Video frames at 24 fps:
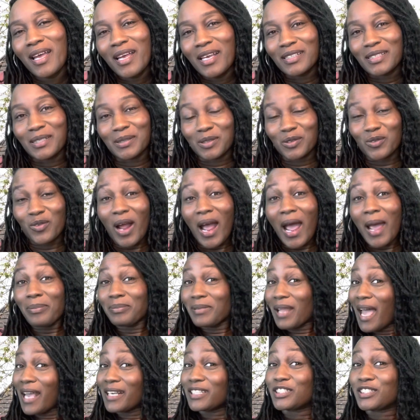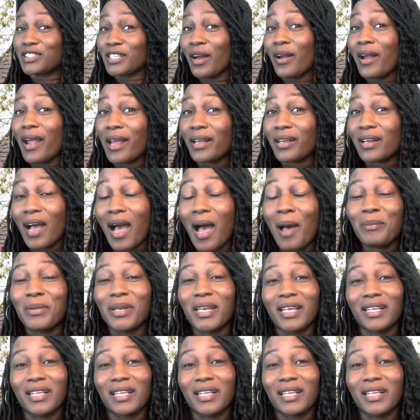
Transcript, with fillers: subscribe, like, share, and comment,